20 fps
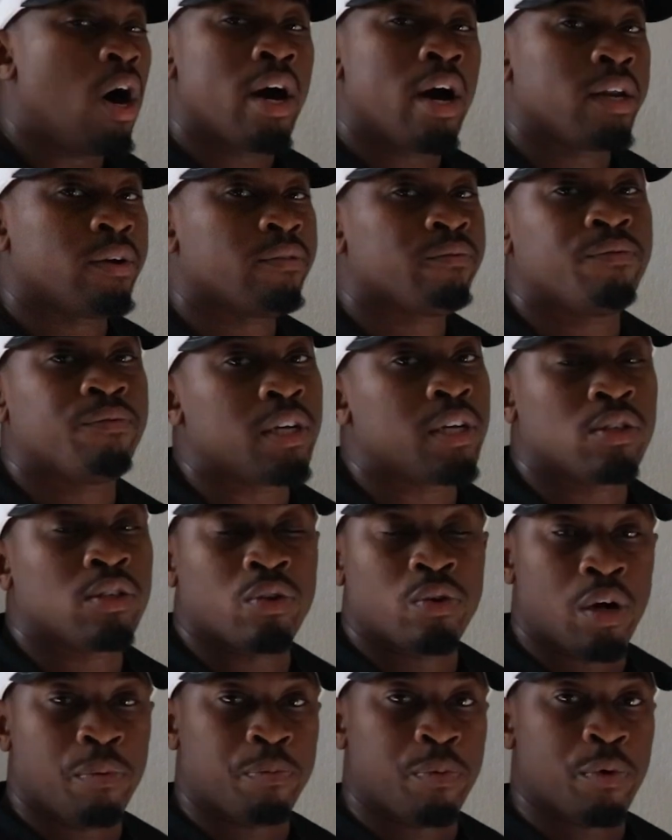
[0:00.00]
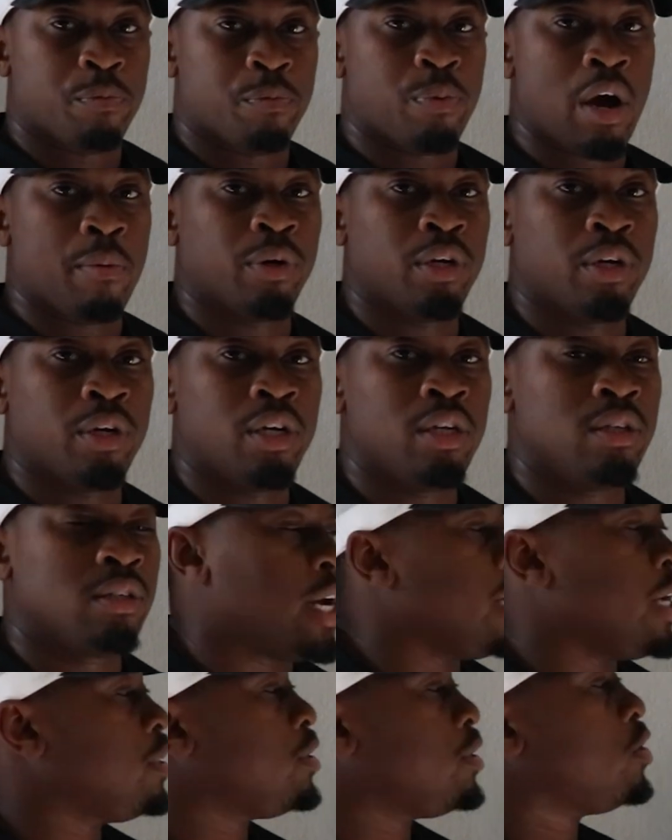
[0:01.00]
want fixer-upper
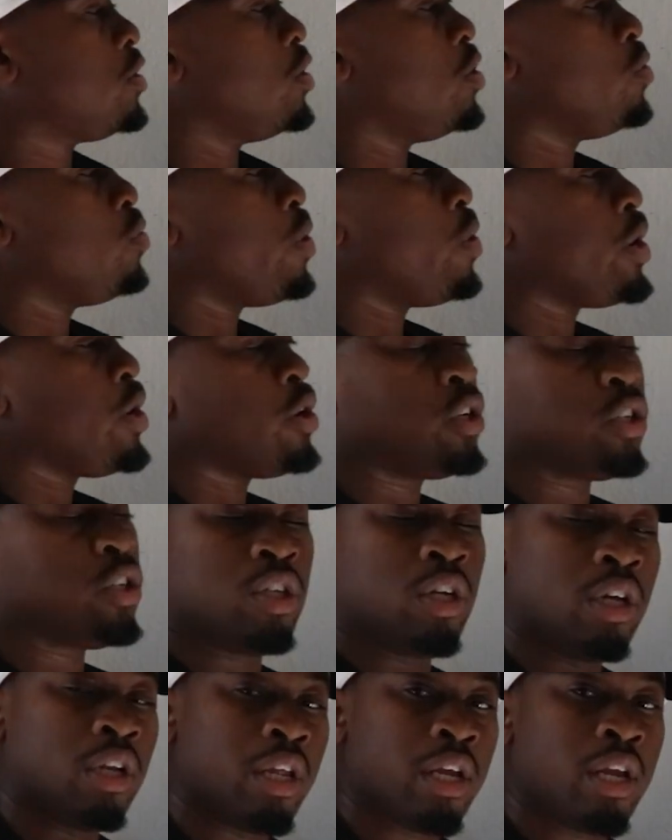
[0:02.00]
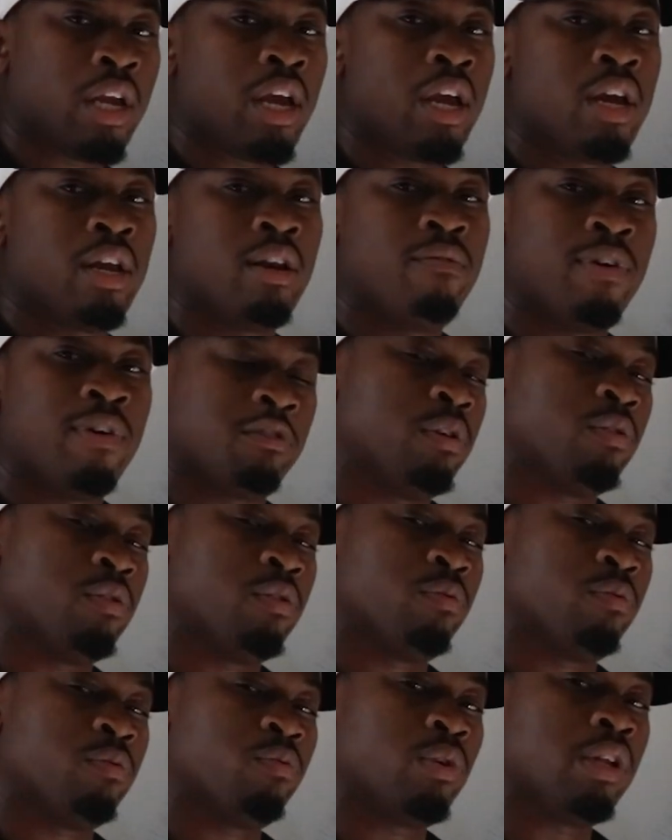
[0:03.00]
properties. And so when you're dealing in
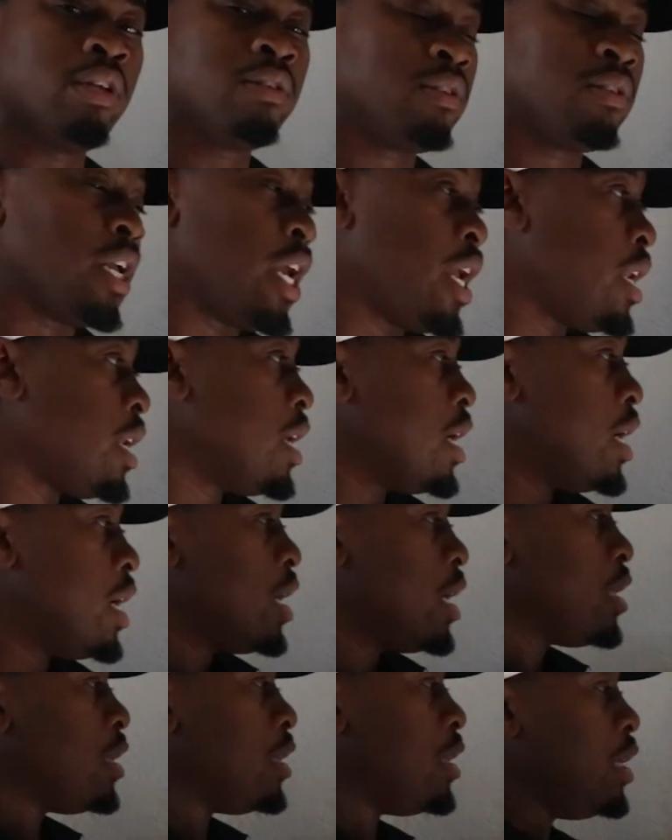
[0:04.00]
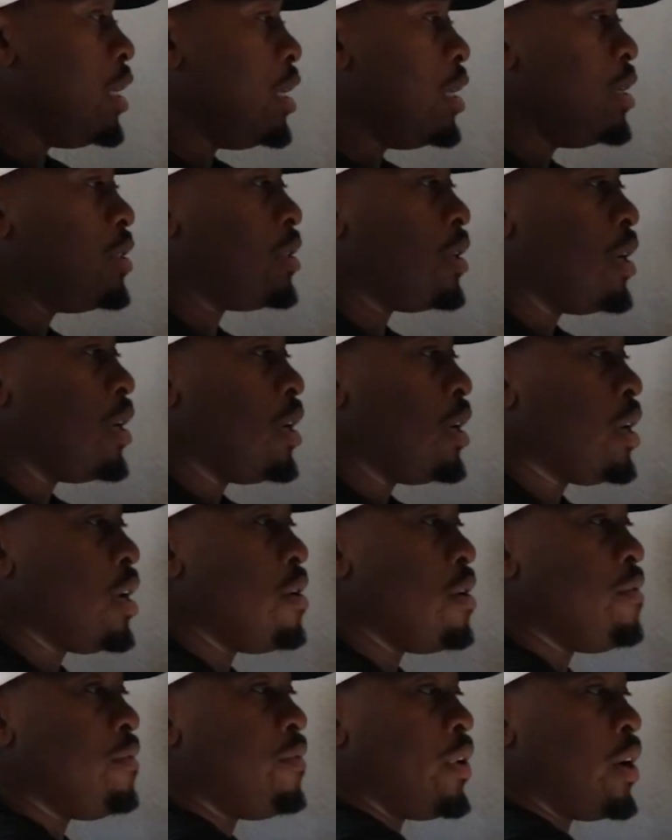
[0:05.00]
investment real estate, these
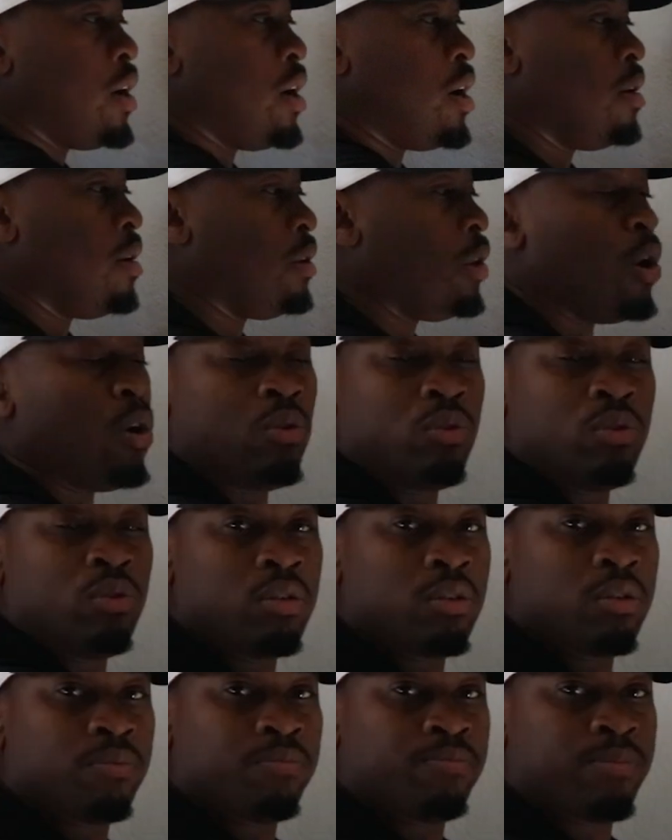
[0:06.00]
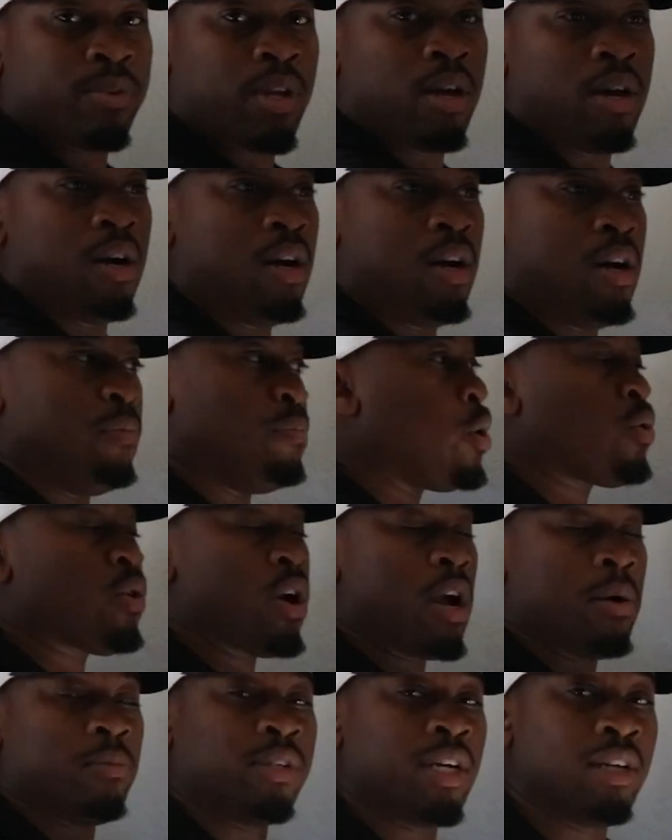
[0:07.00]
loan
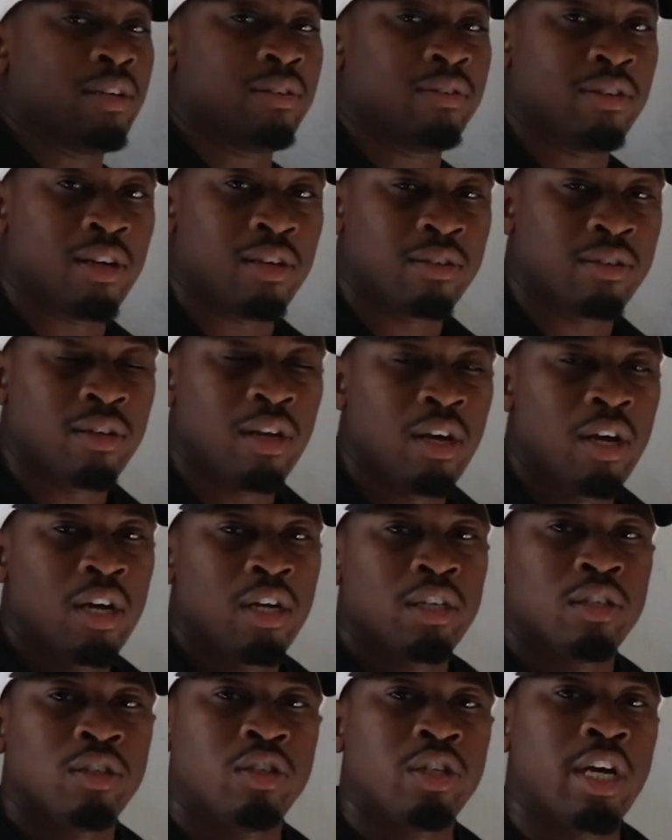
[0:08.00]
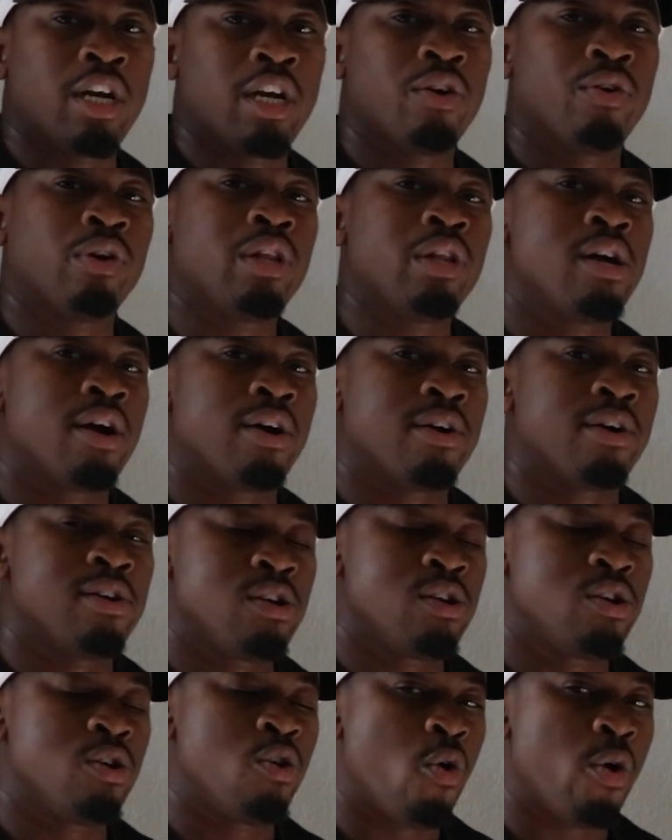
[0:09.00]
programs that exist generally are
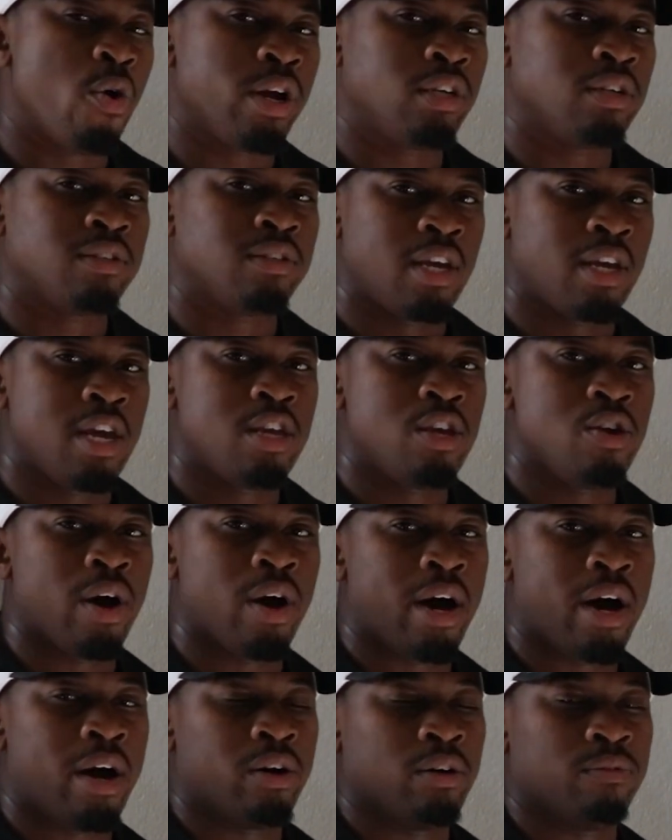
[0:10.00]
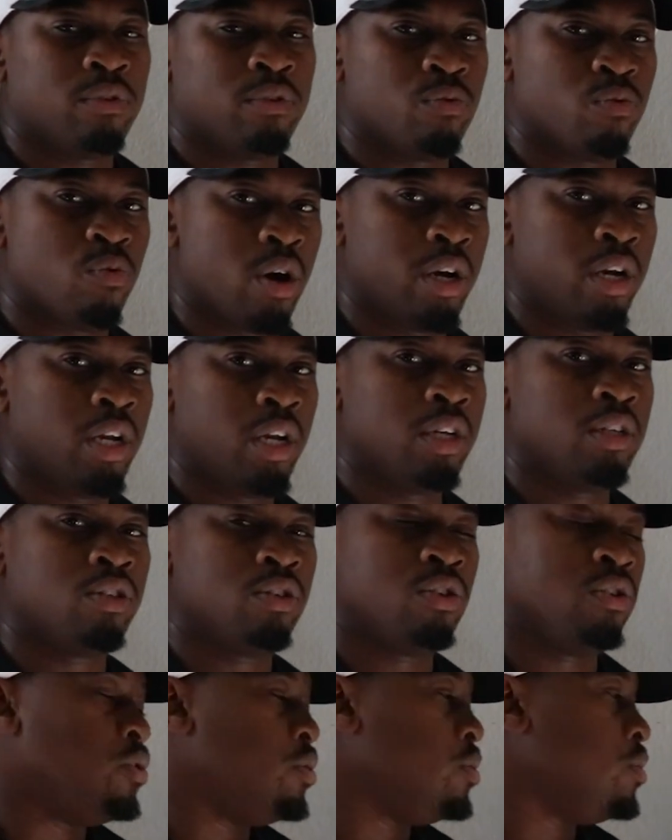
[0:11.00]
going to take you out of the running
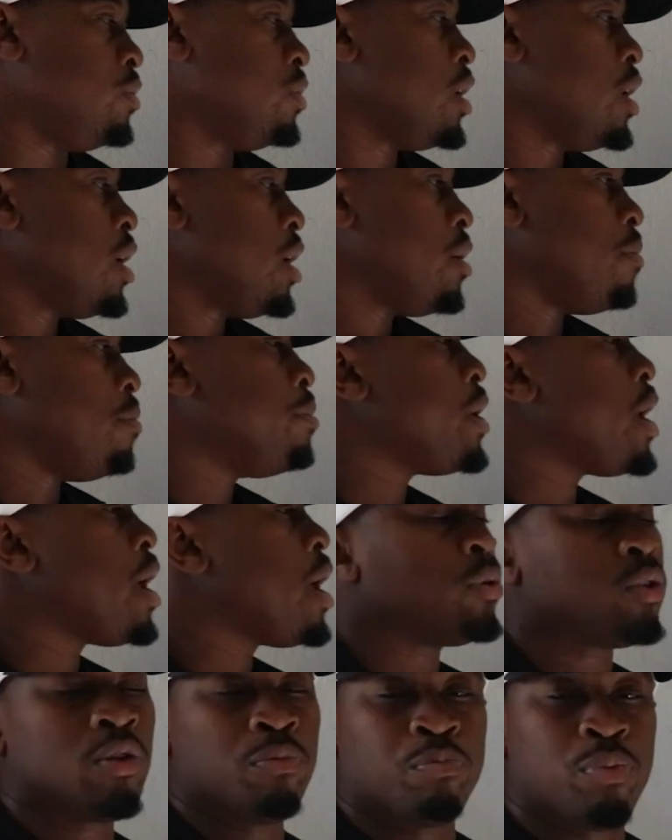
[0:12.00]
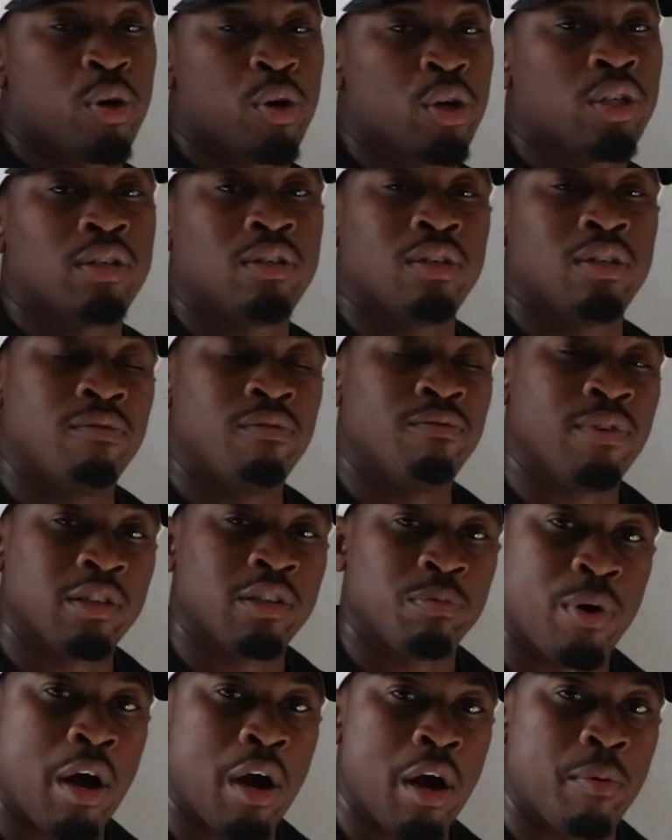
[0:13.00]
to be able to purchase an
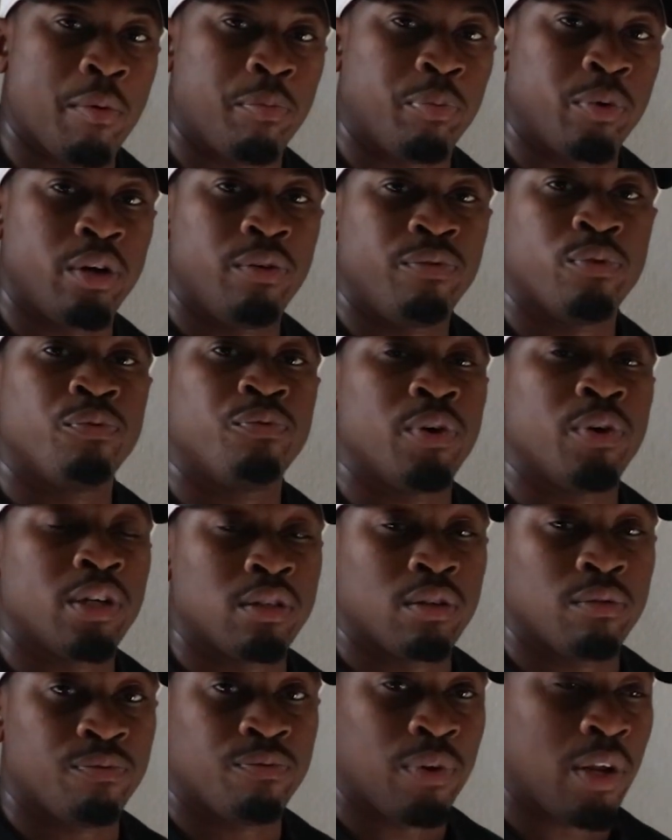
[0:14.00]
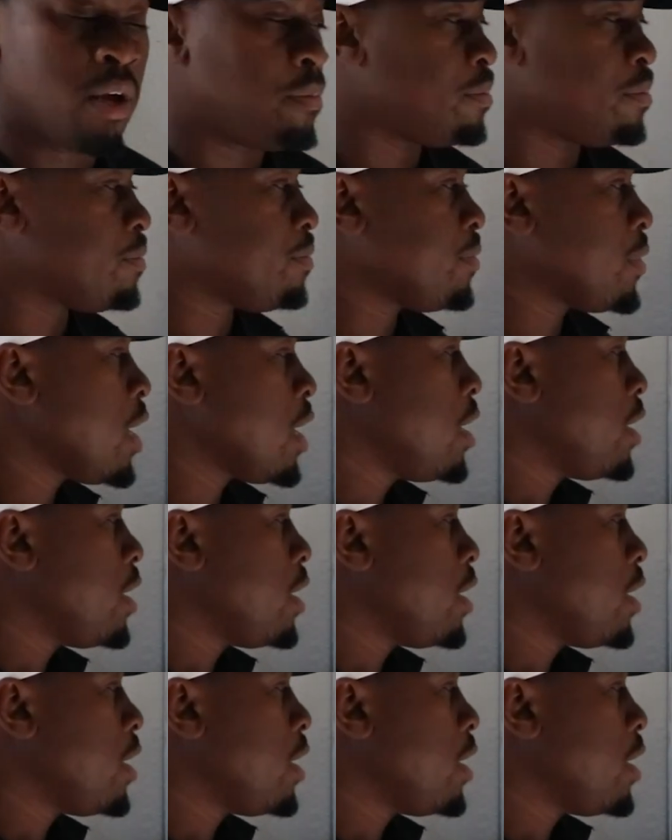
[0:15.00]
investment property for fix and flip.